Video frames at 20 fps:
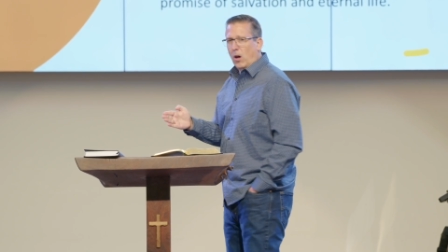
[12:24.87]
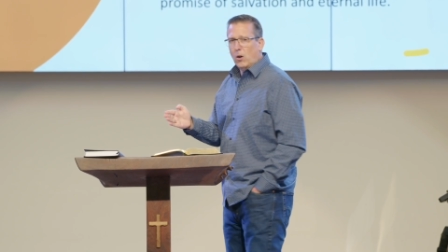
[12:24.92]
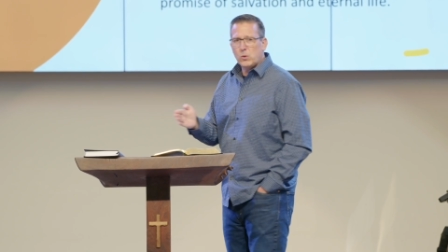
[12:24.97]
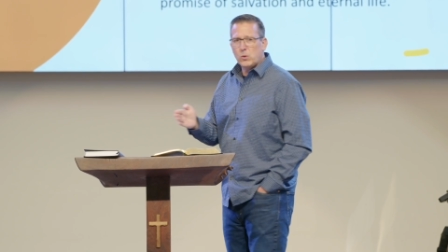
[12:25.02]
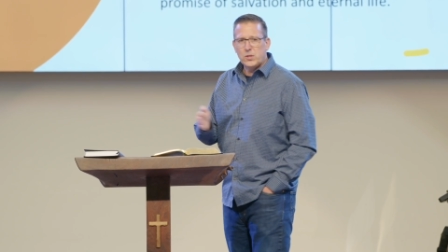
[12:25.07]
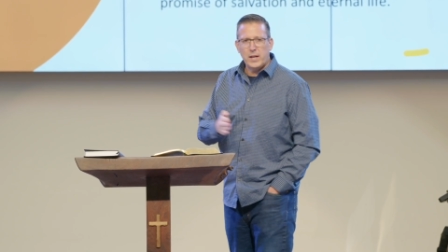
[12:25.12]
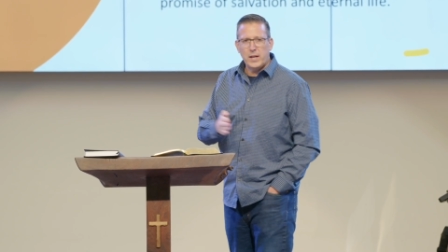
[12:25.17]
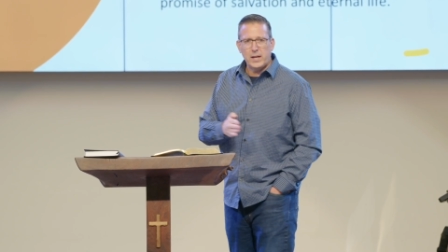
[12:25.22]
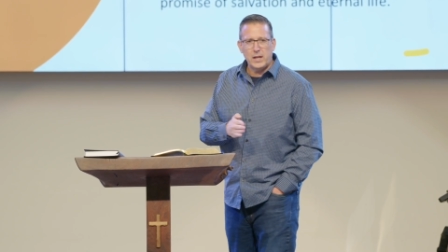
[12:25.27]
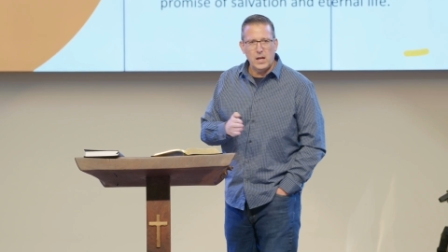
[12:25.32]
was
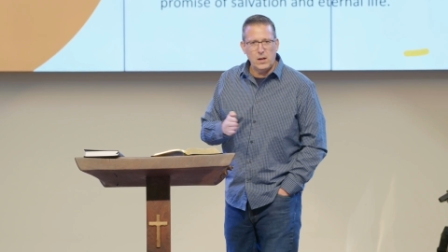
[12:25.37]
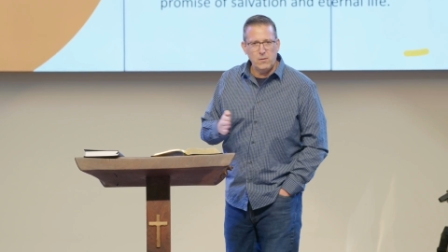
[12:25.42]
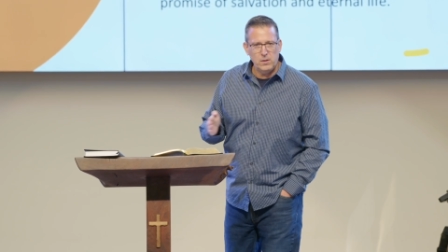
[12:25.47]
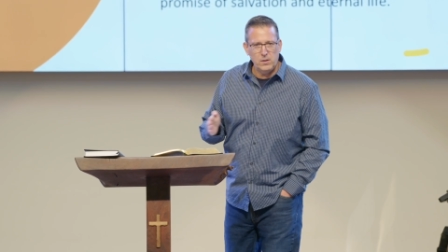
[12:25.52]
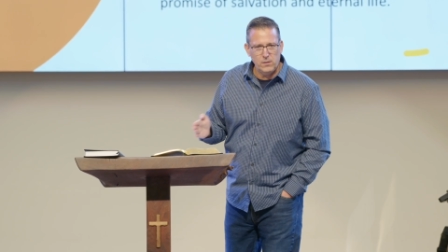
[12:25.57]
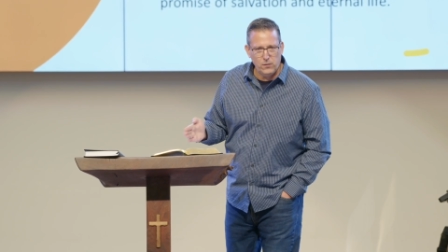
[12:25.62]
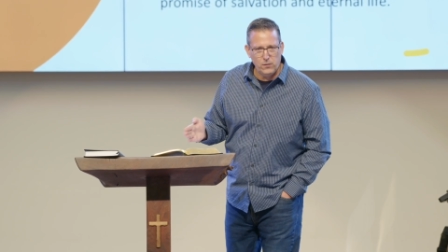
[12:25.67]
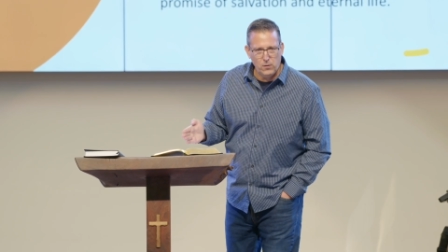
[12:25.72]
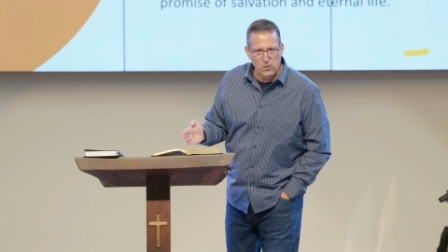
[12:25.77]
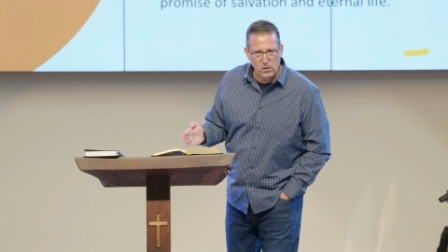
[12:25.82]
that covenant
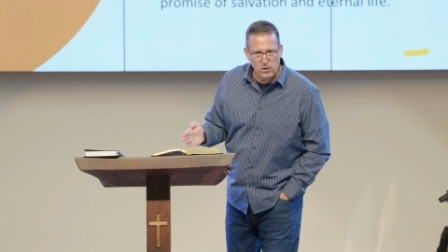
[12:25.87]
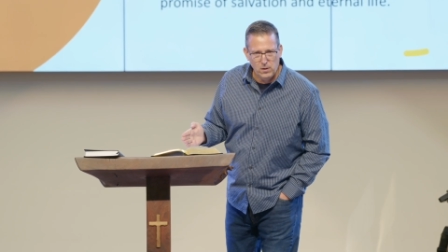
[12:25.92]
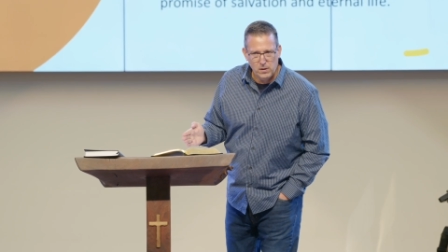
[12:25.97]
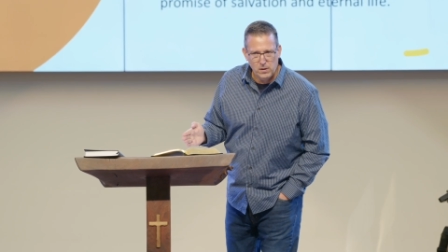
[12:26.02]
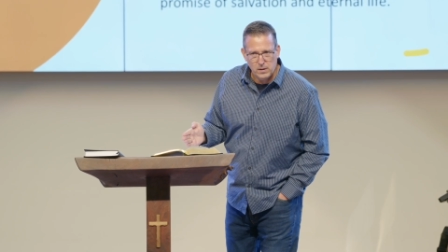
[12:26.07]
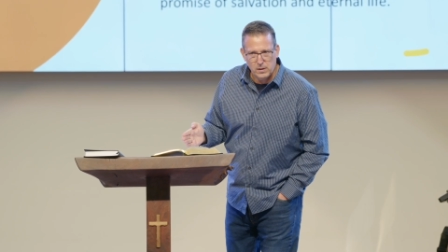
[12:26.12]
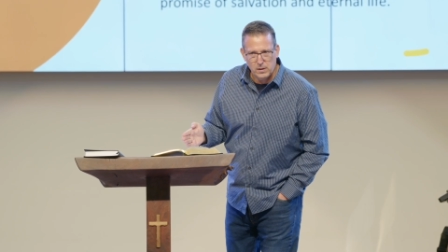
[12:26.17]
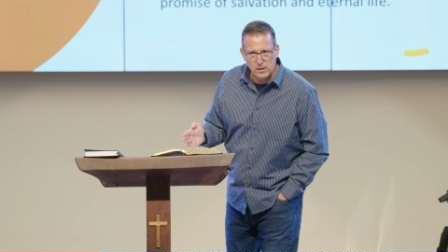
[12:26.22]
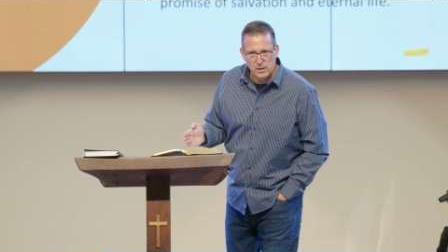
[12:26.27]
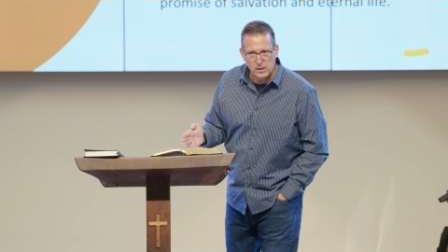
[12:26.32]
for?
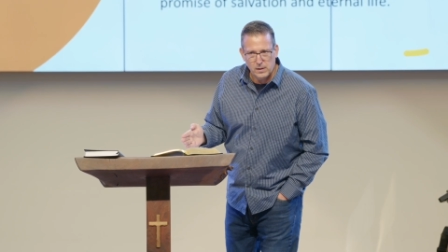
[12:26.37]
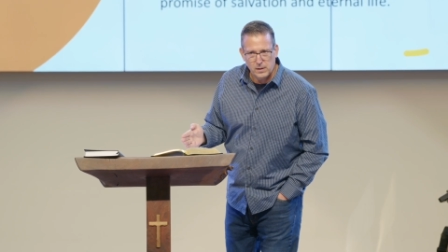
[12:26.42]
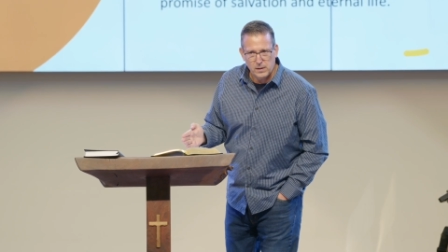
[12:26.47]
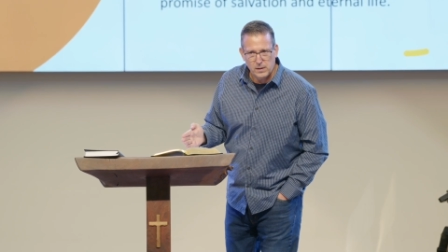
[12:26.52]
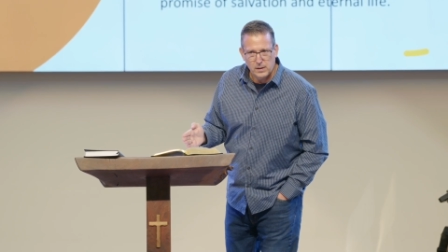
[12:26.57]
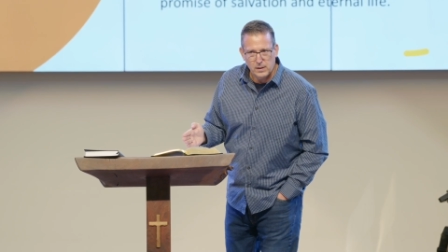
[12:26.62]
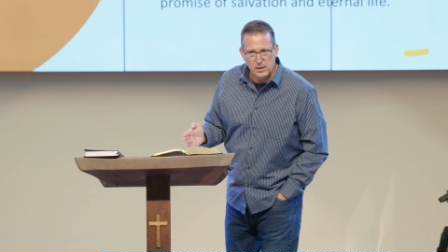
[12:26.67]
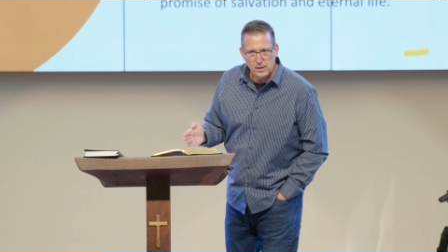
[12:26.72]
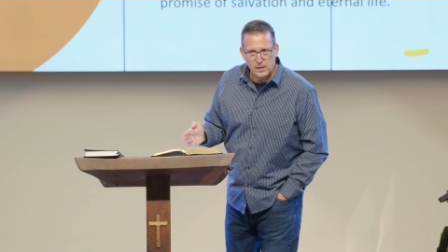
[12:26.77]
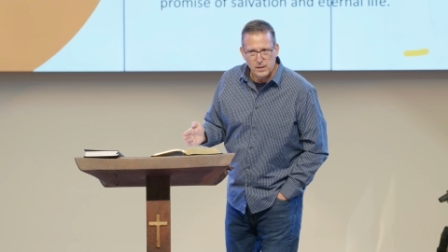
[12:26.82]

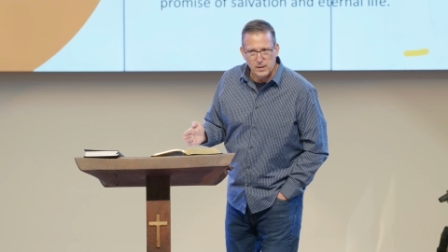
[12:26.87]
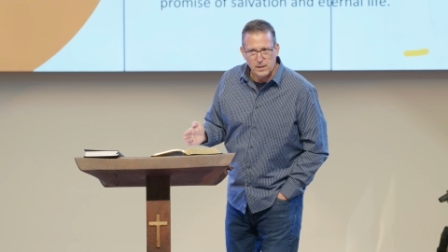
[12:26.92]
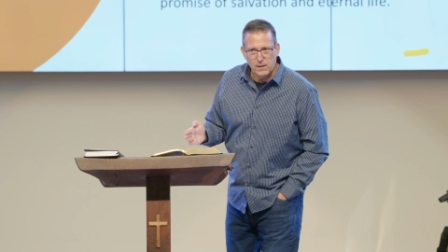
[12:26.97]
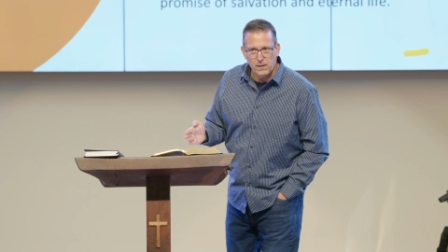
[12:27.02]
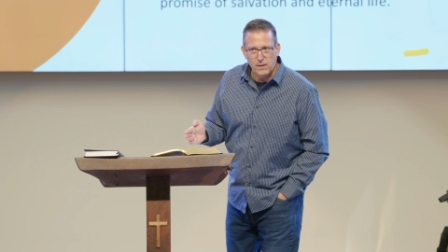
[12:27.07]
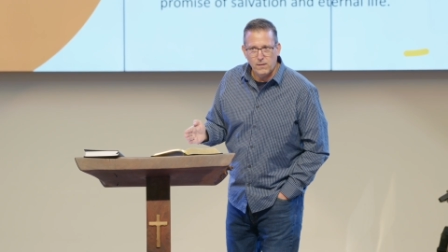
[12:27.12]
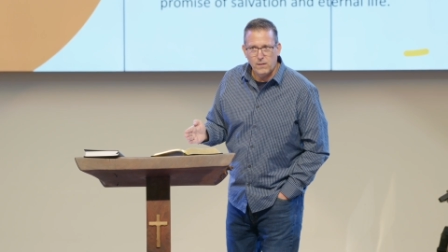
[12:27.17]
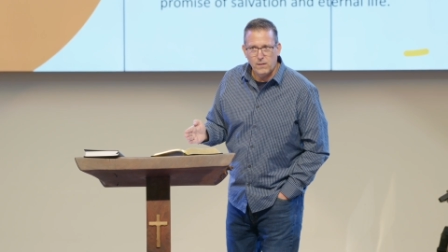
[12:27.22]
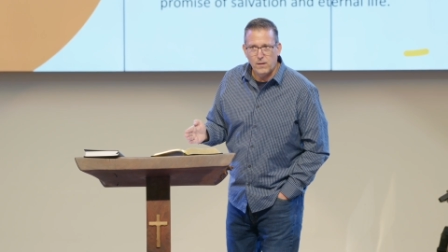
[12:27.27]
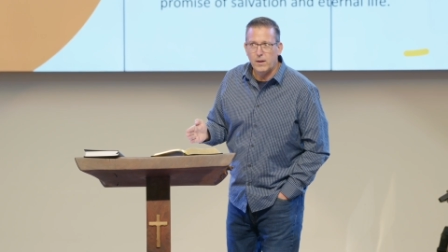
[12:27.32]

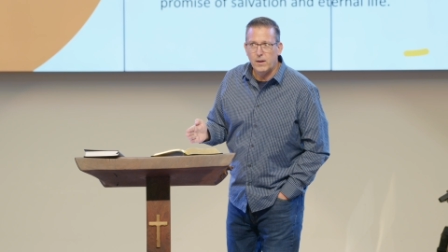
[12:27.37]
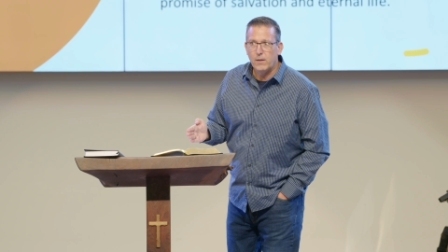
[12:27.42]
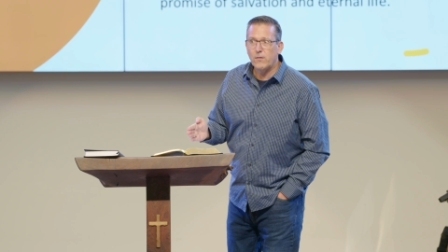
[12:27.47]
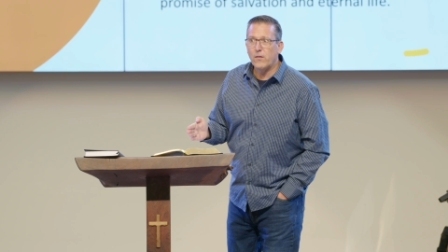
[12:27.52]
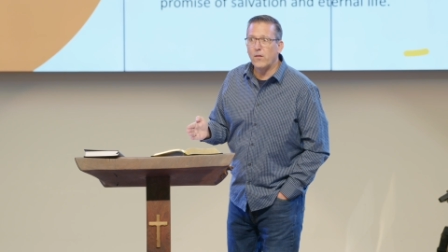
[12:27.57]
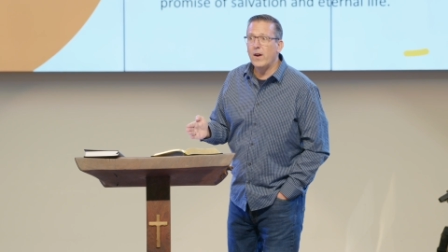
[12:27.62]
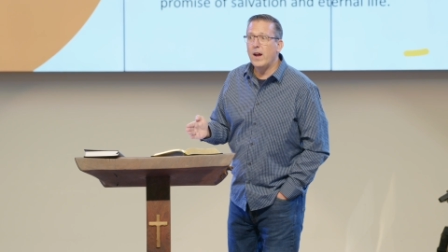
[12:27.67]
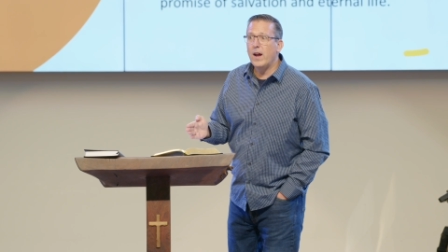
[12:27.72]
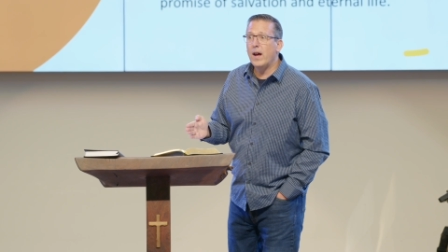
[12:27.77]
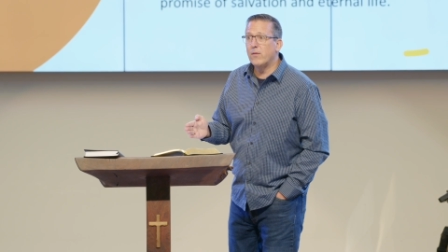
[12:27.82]

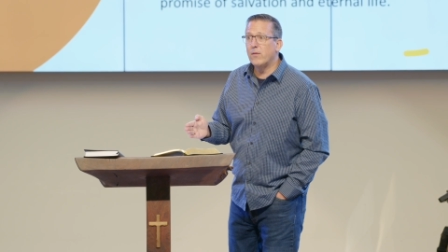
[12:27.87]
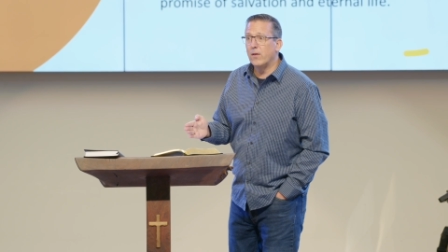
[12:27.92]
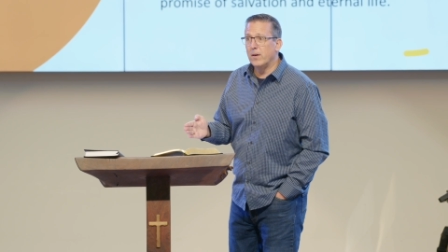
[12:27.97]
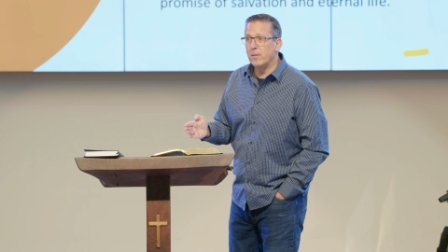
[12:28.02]
Forever.